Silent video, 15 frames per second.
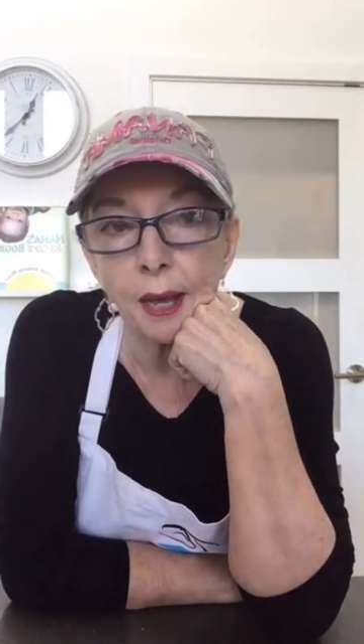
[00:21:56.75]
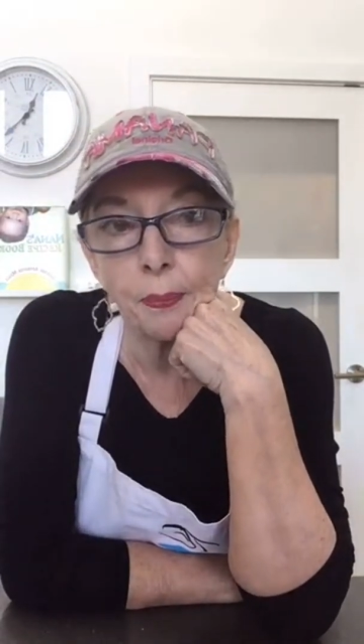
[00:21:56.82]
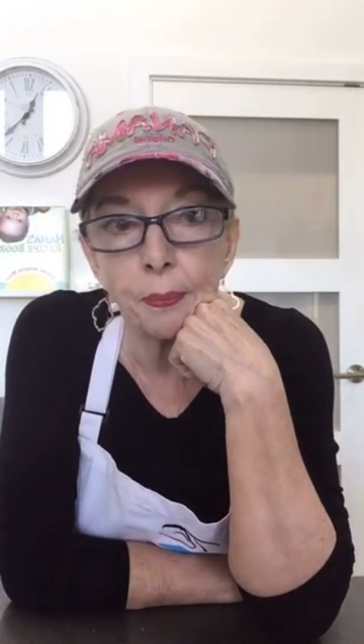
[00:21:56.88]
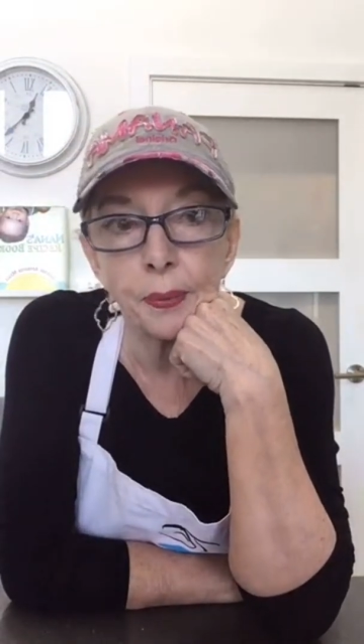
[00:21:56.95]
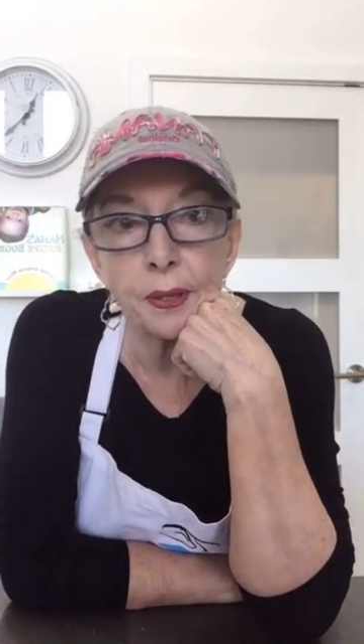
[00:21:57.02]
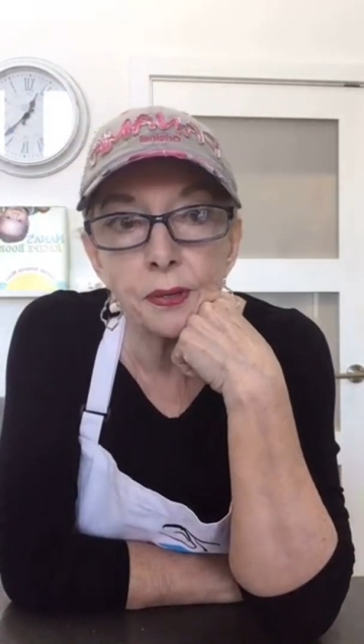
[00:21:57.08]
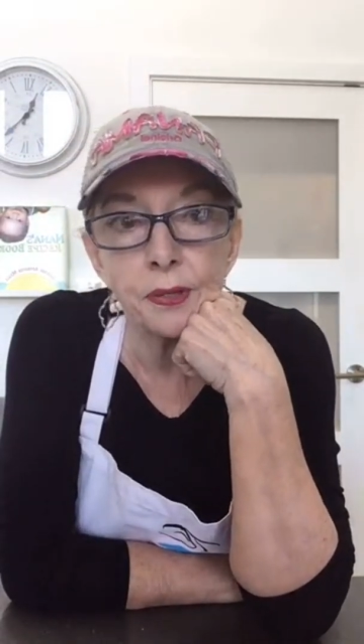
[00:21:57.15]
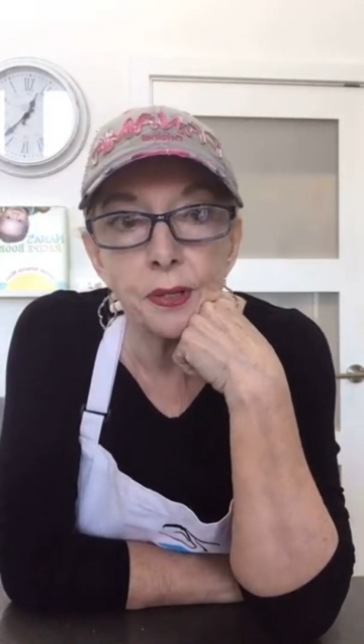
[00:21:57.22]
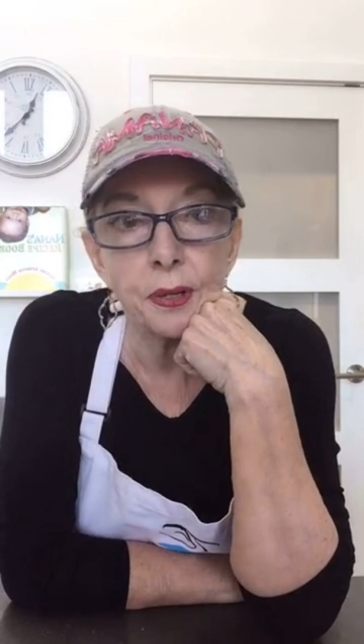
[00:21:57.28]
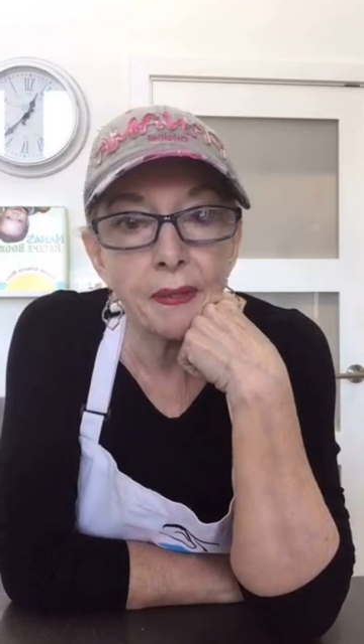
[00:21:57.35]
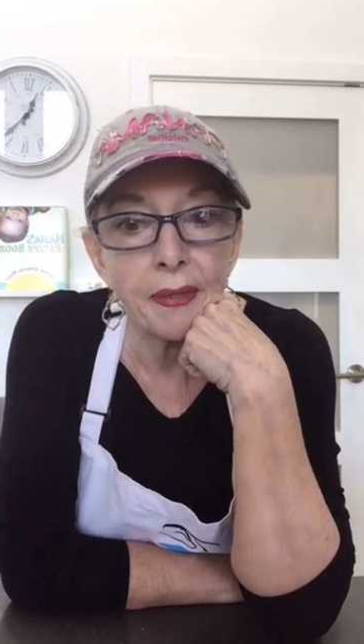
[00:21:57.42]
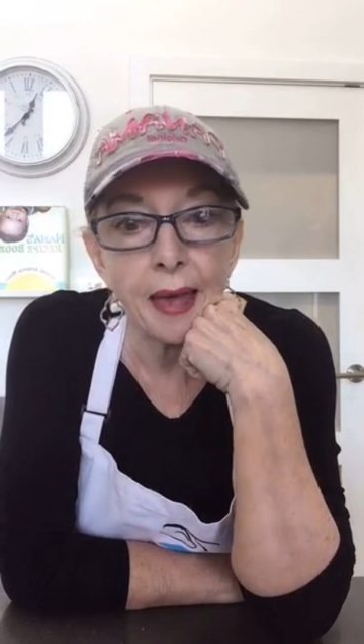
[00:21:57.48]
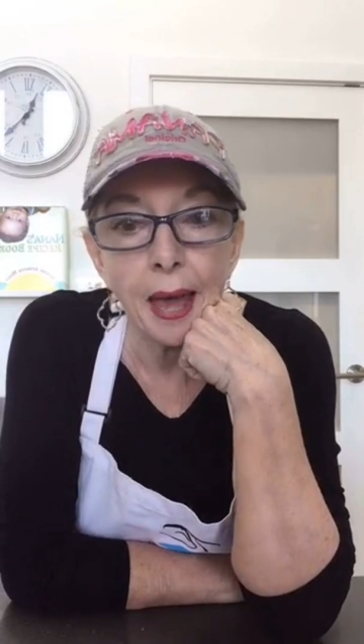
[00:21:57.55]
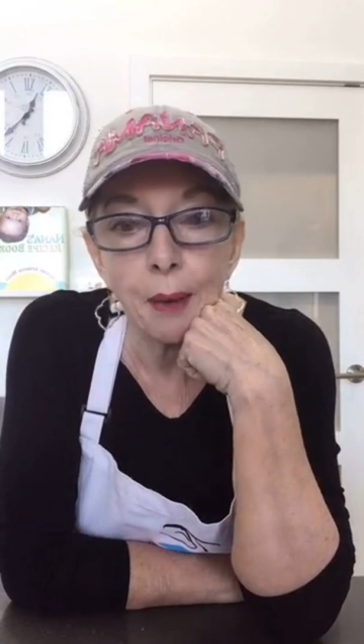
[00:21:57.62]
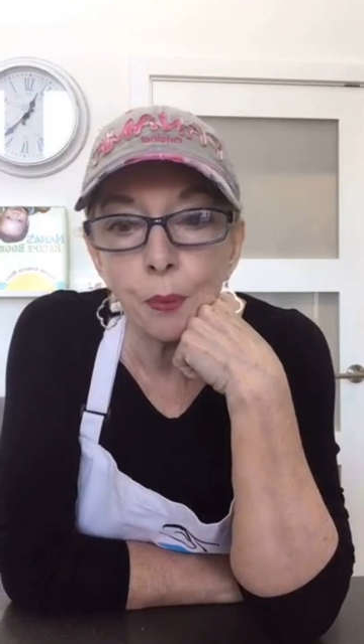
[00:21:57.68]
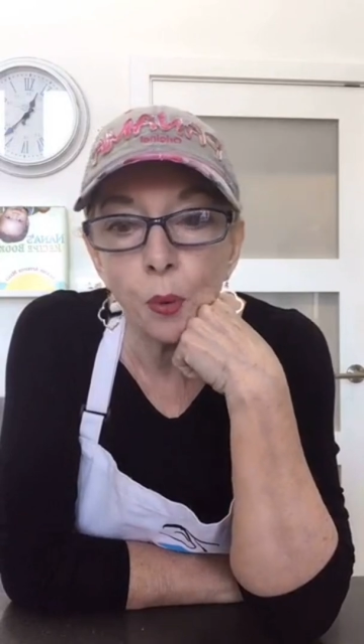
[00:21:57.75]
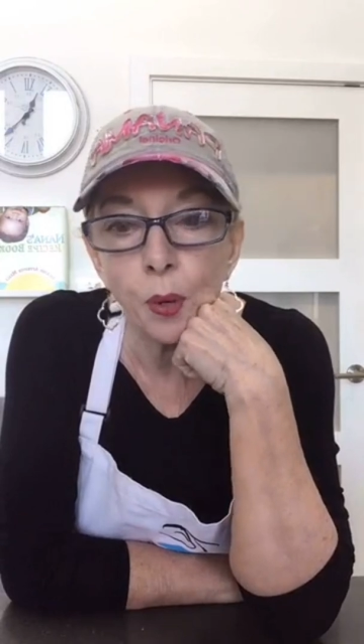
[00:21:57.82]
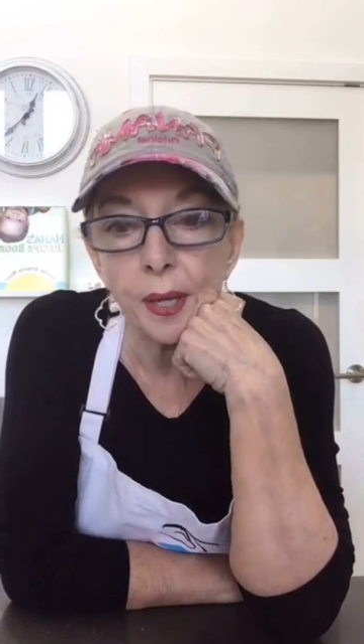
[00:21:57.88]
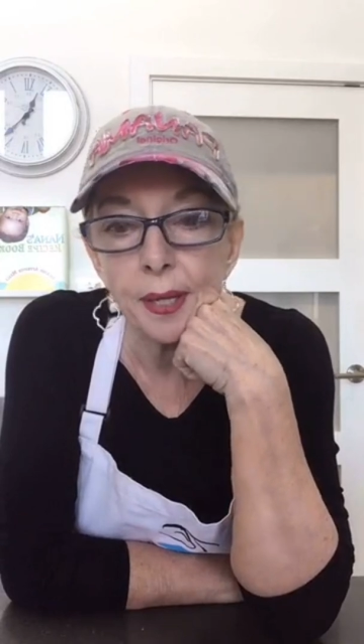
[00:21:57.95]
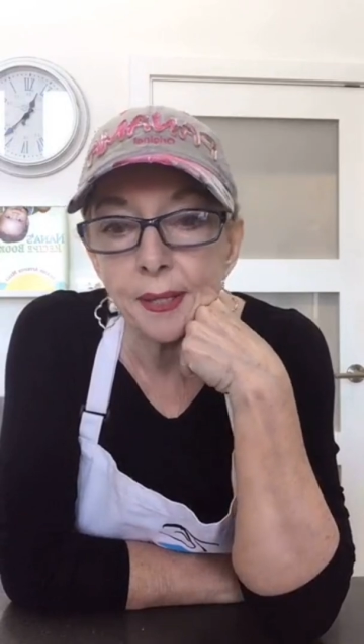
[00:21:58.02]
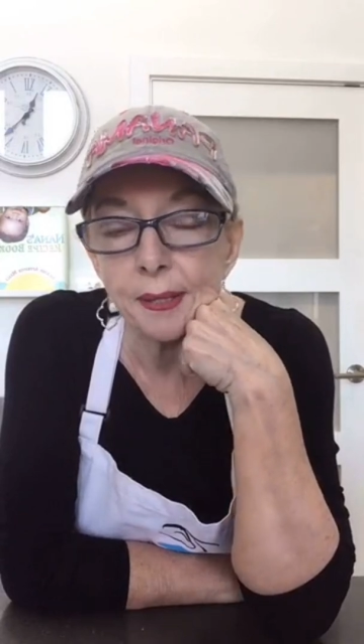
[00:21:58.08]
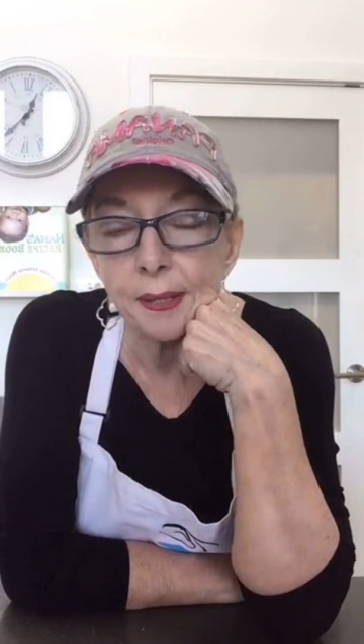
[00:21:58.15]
up until that point?